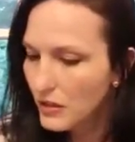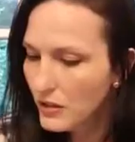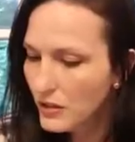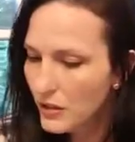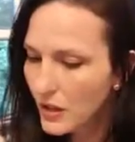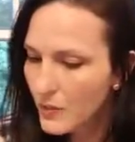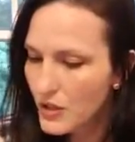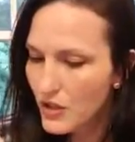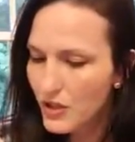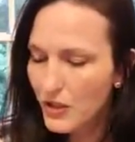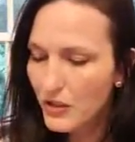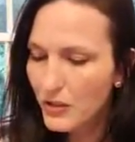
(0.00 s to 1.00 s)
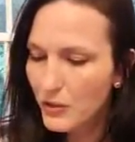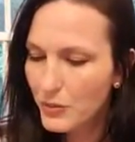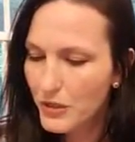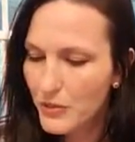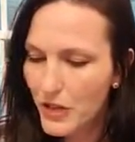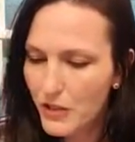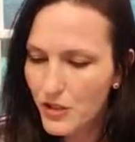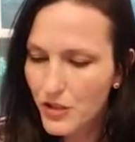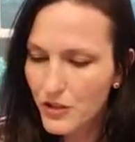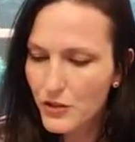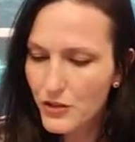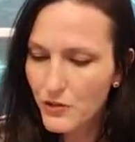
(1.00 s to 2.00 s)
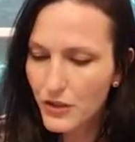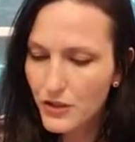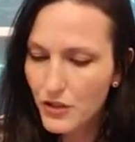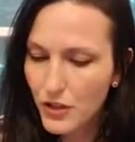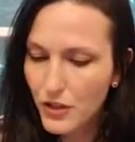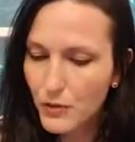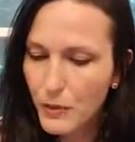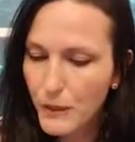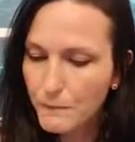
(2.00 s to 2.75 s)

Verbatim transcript: I'm going to talk a little bit about Joseph and Job.